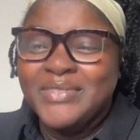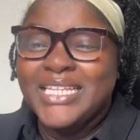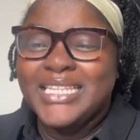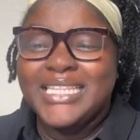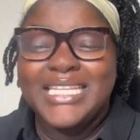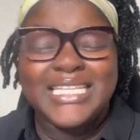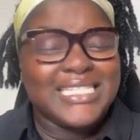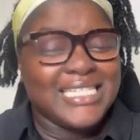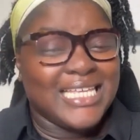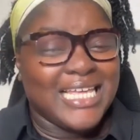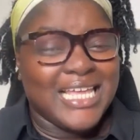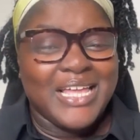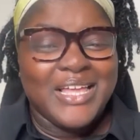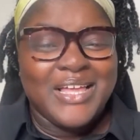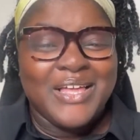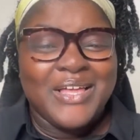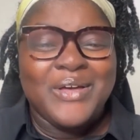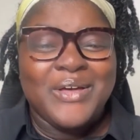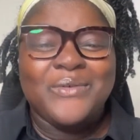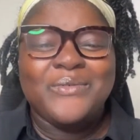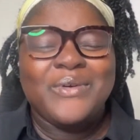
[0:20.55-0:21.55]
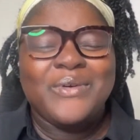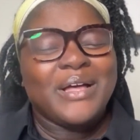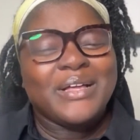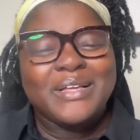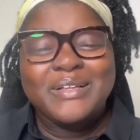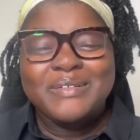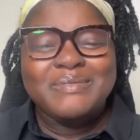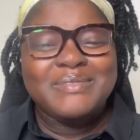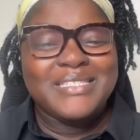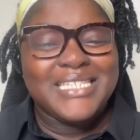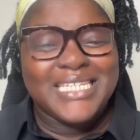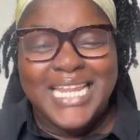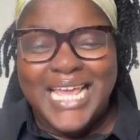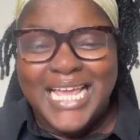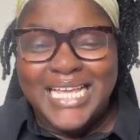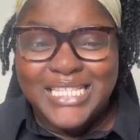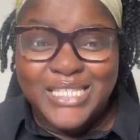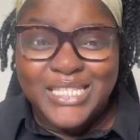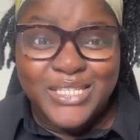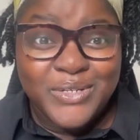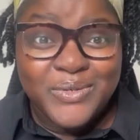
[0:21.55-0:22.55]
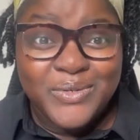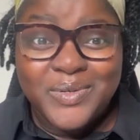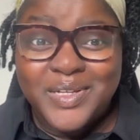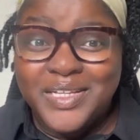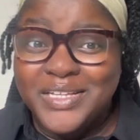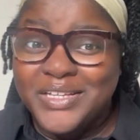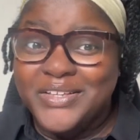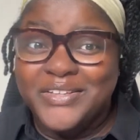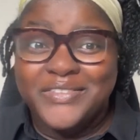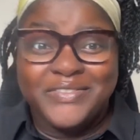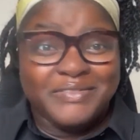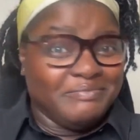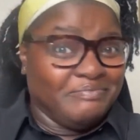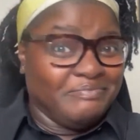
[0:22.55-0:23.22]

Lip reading: Listen, welcome to day 2 of